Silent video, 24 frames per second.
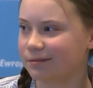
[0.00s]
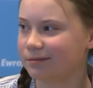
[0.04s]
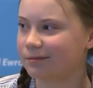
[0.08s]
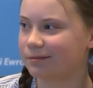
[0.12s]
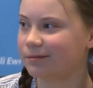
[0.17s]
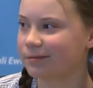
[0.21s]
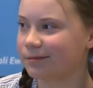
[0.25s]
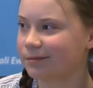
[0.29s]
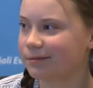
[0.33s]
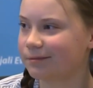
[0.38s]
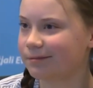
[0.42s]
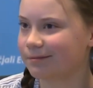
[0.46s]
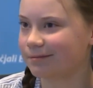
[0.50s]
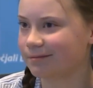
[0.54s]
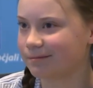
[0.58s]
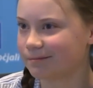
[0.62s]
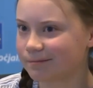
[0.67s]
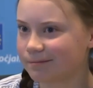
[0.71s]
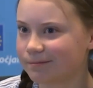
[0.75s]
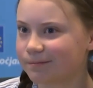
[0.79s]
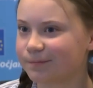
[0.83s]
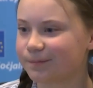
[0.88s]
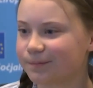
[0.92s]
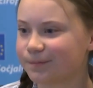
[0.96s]

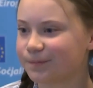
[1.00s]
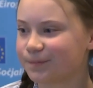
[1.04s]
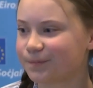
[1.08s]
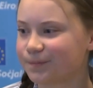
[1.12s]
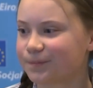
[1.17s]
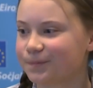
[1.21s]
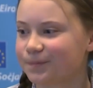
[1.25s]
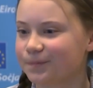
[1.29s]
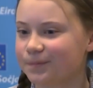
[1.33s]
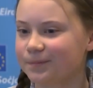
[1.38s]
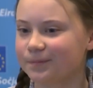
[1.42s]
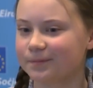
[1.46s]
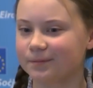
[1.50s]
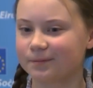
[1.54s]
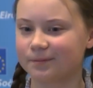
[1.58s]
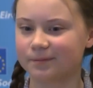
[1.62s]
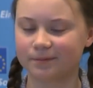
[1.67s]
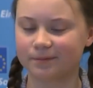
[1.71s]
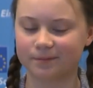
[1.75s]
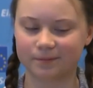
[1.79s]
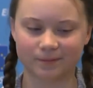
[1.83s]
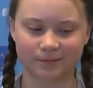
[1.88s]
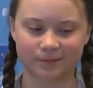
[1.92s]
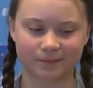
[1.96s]

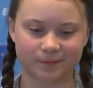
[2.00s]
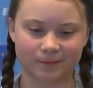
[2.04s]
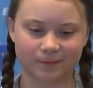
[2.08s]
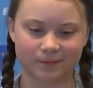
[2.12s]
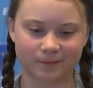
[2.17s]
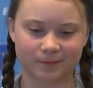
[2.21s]
Nobody speaks.